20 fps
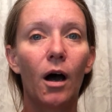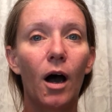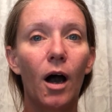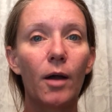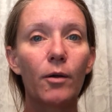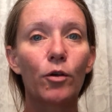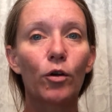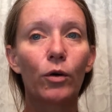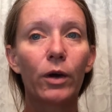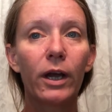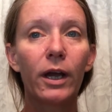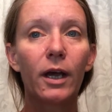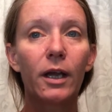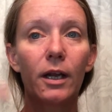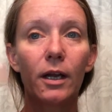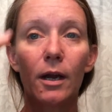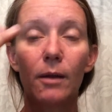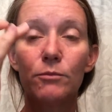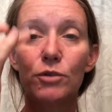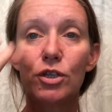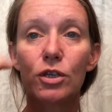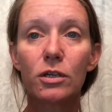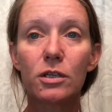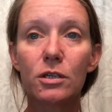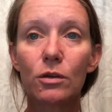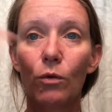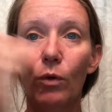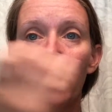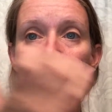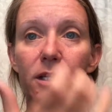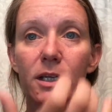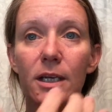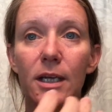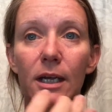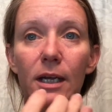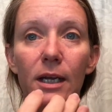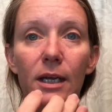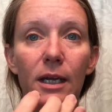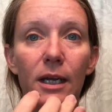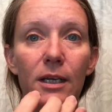I go ahead and I'm just going to
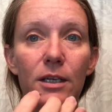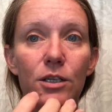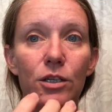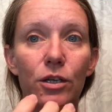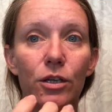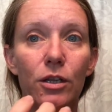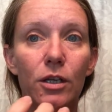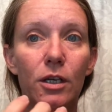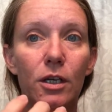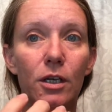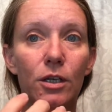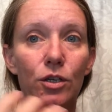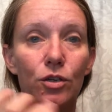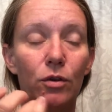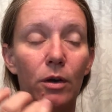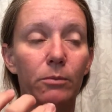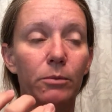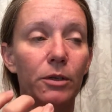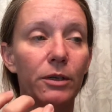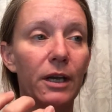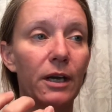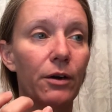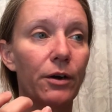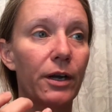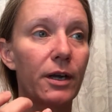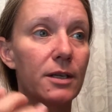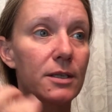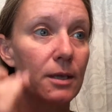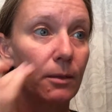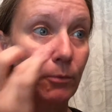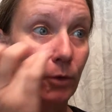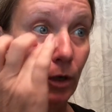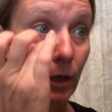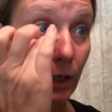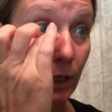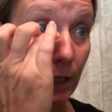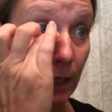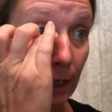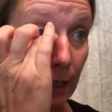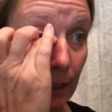get it into the troubled areas. I'm going
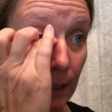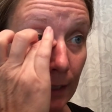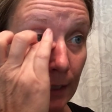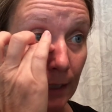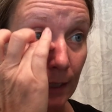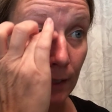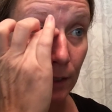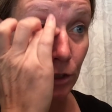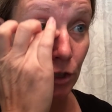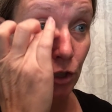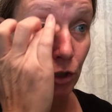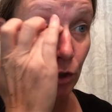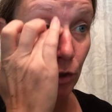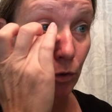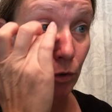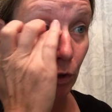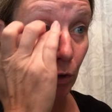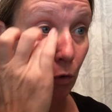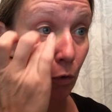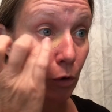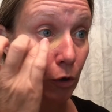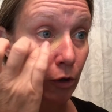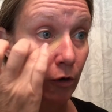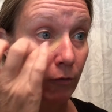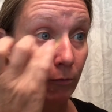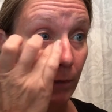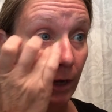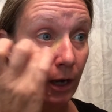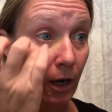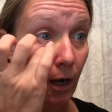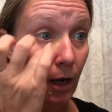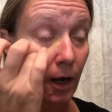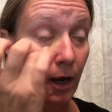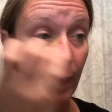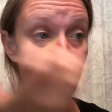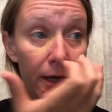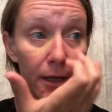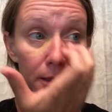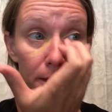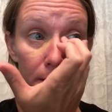to get it into the corner of my
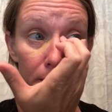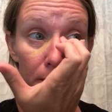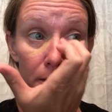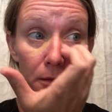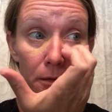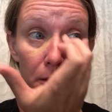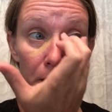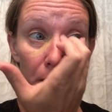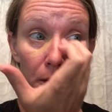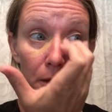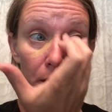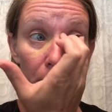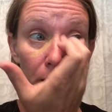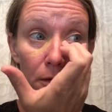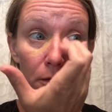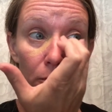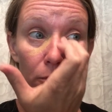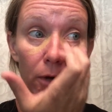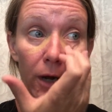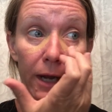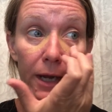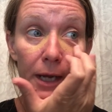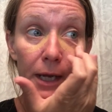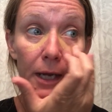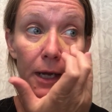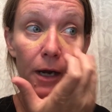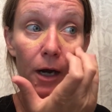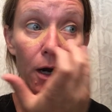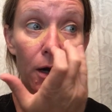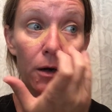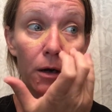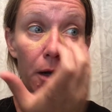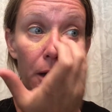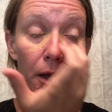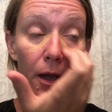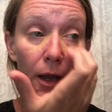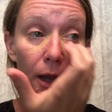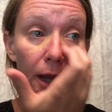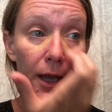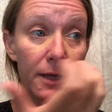eyes, right here,
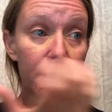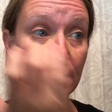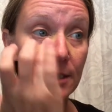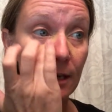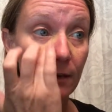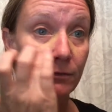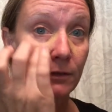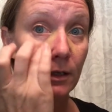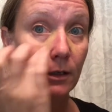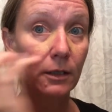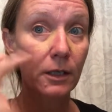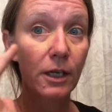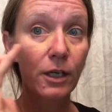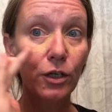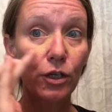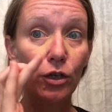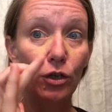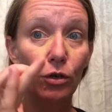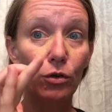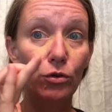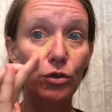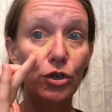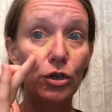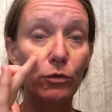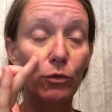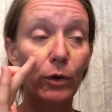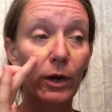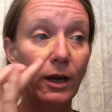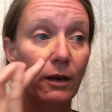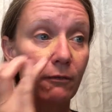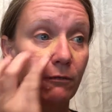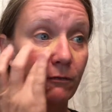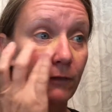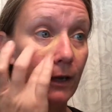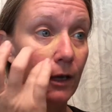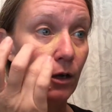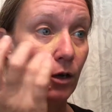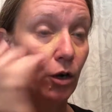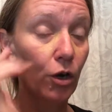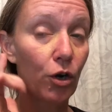and definitely use your ring
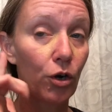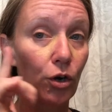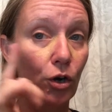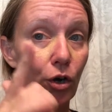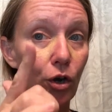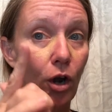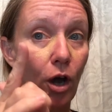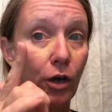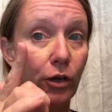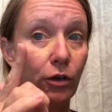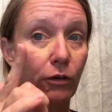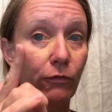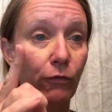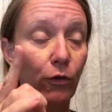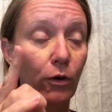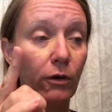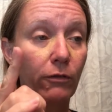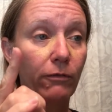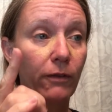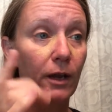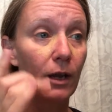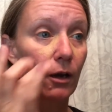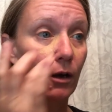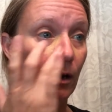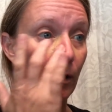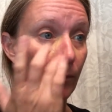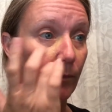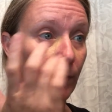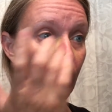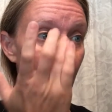finger, not your forefinger.